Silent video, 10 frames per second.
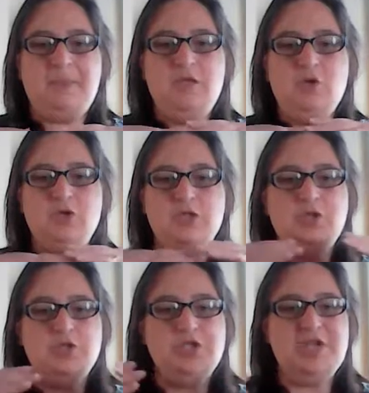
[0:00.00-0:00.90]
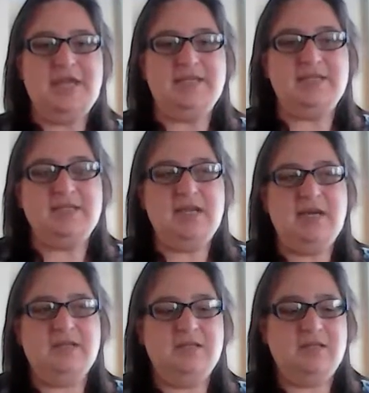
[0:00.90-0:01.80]
your chest
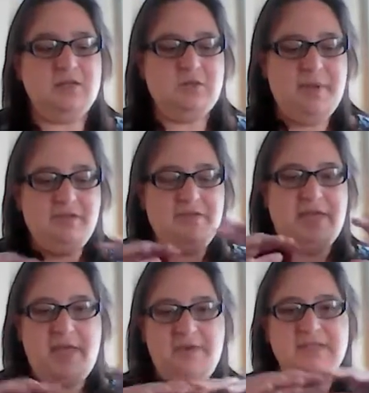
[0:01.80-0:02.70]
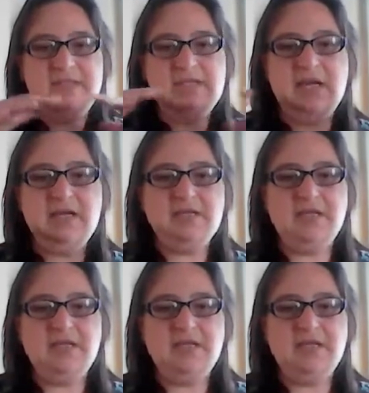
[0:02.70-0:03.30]
and sort of pelvic areas nice